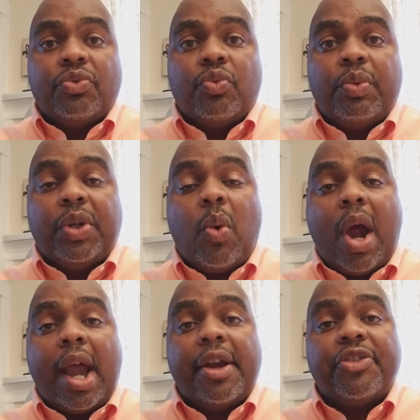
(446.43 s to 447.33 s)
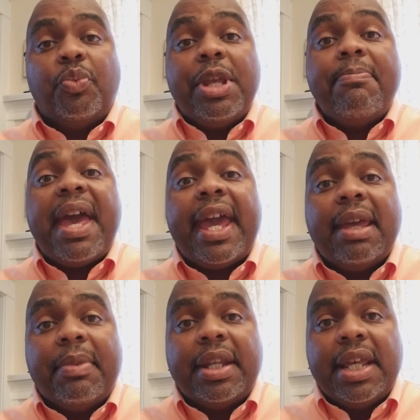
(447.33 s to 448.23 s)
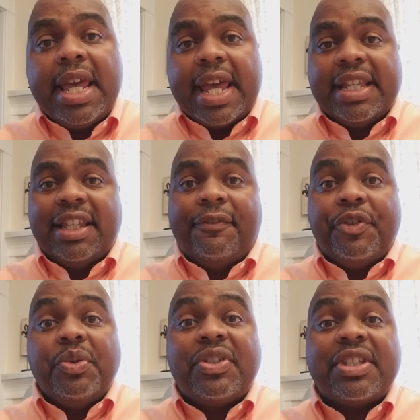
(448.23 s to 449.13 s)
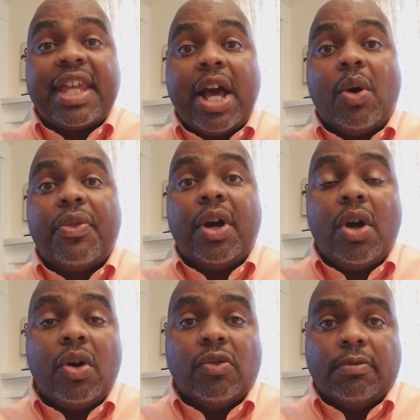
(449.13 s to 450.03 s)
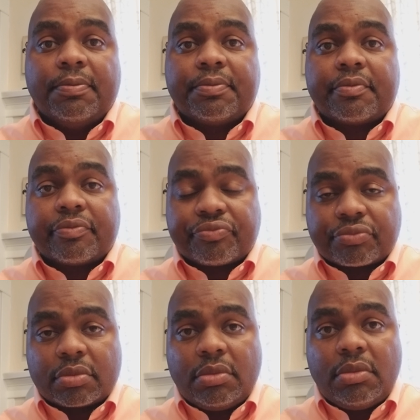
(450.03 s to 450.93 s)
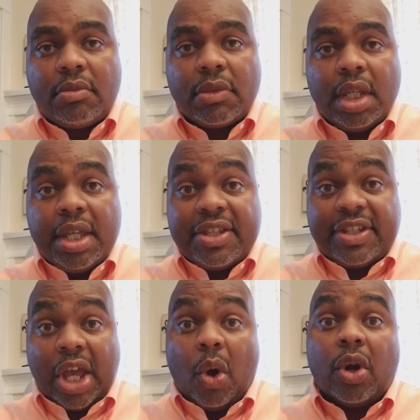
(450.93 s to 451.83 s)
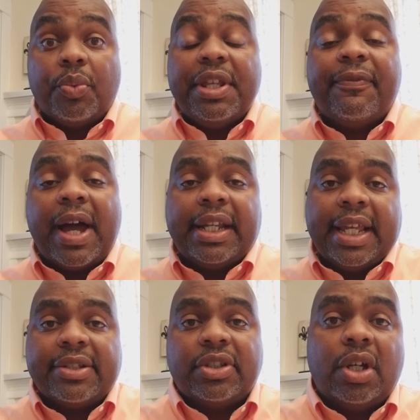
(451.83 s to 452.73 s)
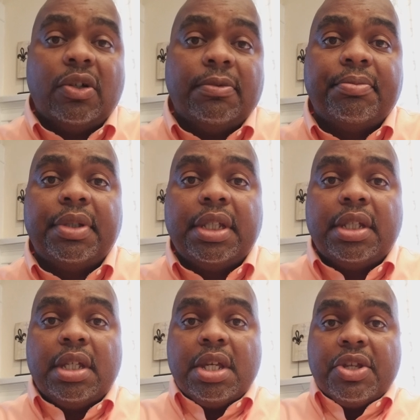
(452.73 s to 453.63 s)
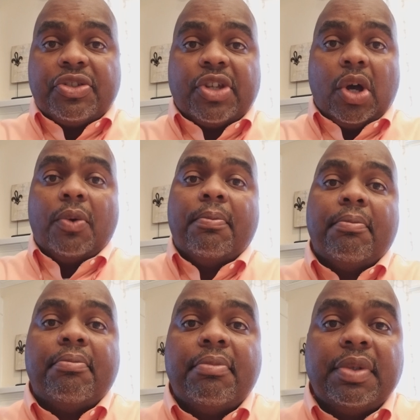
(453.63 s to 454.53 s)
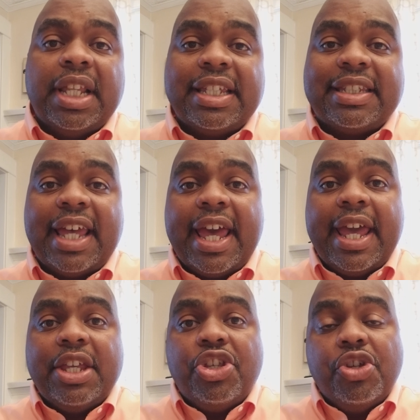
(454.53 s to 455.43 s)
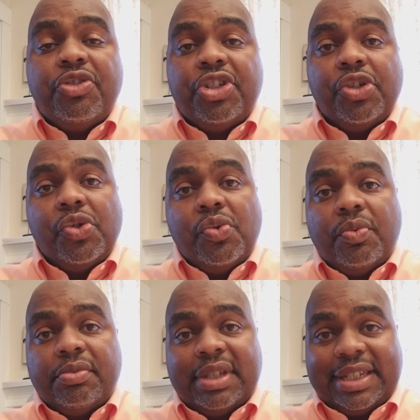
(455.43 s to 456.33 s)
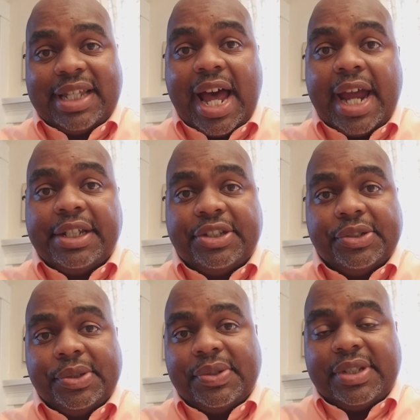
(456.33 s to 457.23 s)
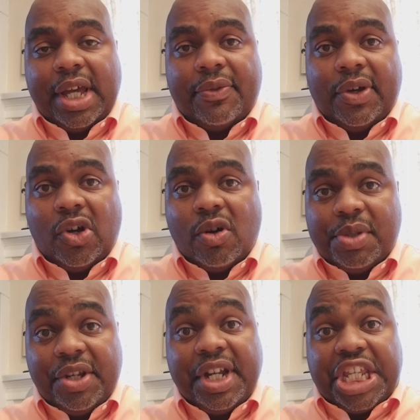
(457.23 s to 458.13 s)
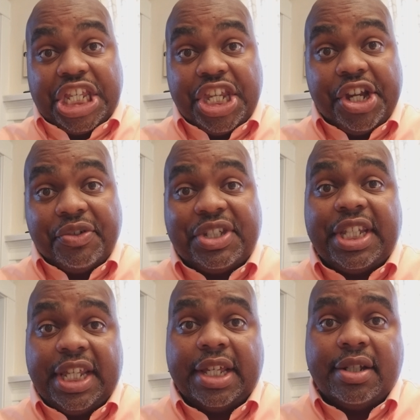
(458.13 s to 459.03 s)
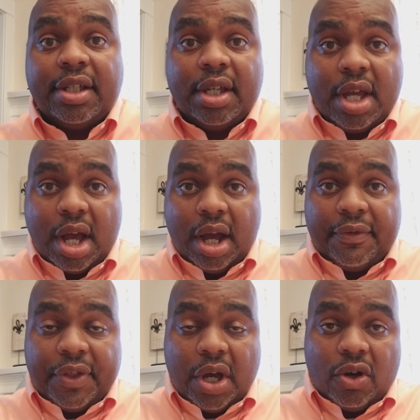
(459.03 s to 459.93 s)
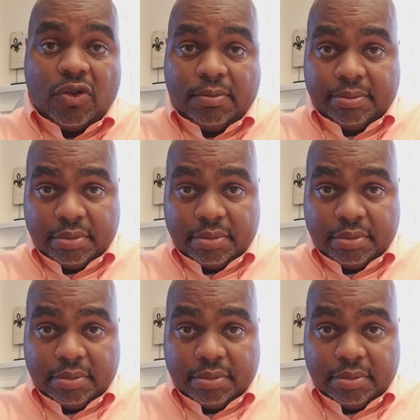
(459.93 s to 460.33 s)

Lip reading: requires repayment is if you sell the home, sell or refinance the home. So let's say you do decide to sell the home. You're in year 10 of the home,